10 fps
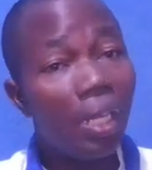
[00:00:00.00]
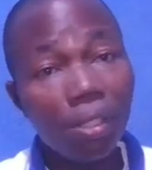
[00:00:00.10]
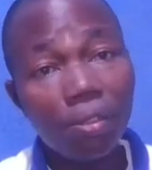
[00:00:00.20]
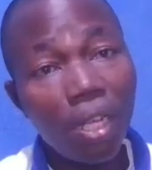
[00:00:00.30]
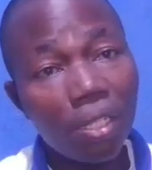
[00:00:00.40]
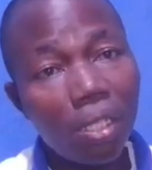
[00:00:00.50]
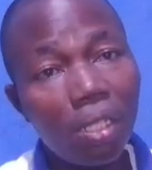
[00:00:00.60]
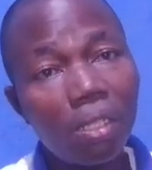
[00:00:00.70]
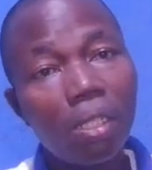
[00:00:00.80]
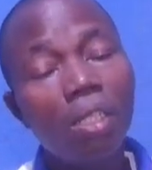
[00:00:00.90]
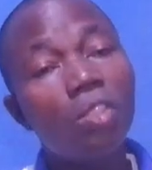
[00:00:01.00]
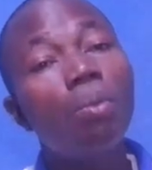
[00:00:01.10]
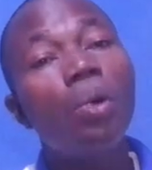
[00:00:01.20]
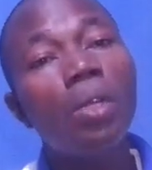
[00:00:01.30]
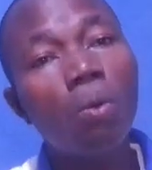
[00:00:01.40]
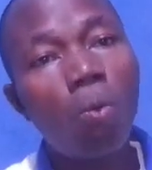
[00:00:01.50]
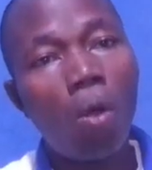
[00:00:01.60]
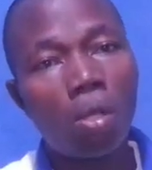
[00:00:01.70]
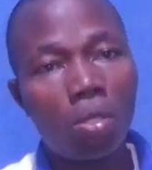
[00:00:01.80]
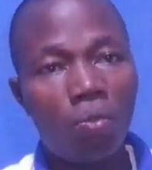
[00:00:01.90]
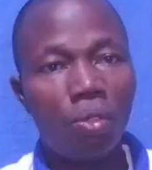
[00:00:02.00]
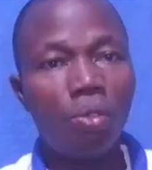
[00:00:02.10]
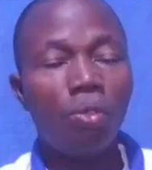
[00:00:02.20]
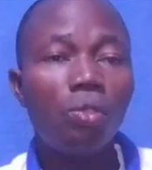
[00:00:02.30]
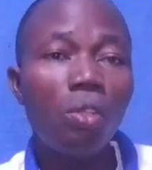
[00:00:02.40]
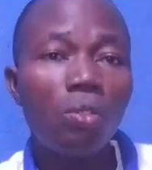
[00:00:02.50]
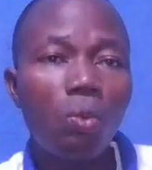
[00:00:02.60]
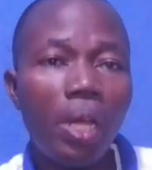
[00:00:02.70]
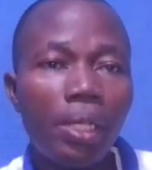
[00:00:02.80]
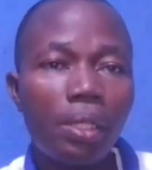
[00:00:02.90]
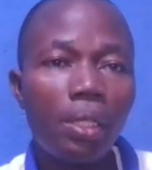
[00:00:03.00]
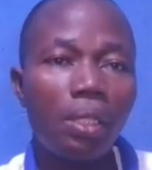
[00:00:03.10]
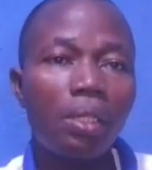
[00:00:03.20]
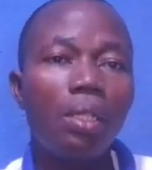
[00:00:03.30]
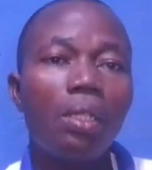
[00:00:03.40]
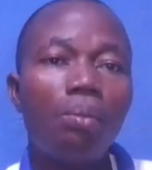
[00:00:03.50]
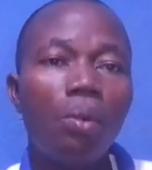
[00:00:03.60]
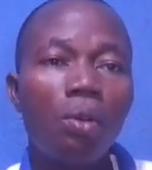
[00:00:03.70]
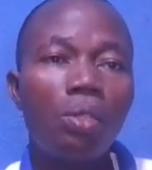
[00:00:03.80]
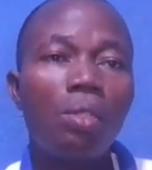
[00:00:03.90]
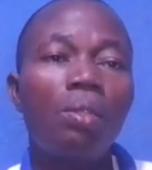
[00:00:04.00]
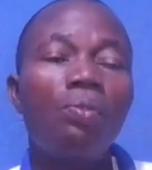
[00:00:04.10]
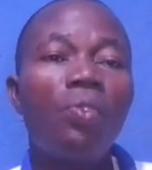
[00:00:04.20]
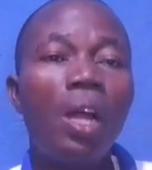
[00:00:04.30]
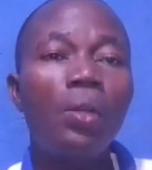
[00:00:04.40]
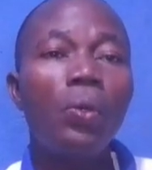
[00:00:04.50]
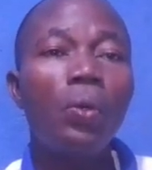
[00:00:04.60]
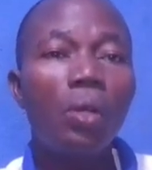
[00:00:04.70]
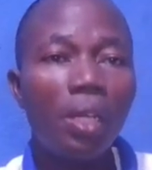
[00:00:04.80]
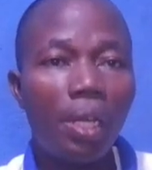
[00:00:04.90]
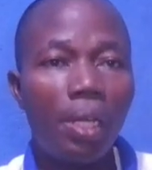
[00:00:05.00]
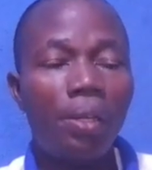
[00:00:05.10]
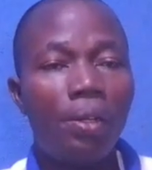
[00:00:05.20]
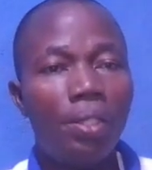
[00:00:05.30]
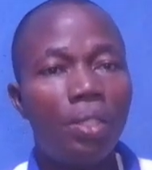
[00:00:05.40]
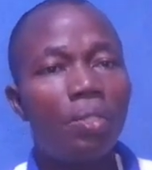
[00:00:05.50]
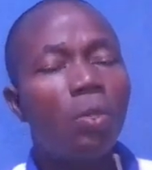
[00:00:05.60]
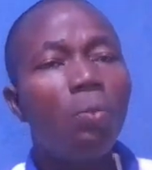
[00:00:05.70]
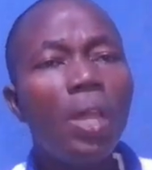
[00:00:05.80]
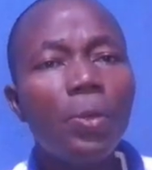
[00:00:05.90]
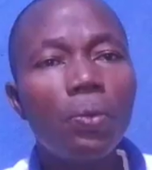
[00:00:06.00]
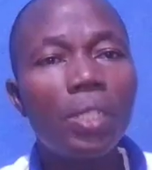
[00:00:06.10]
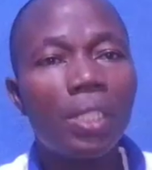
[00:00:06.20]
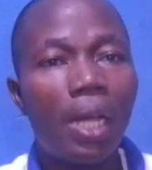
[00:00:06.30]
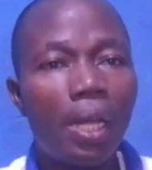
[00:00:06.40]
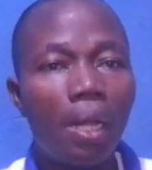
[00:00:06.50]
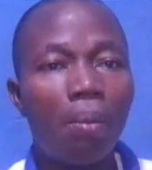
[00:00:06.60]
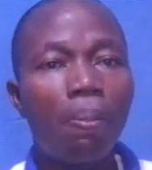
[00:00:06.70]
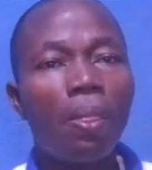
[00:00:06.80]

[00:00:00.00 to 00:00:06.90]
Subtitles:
And in real estate, your money works for you. You don't do anything, but the value increases. So when you retire,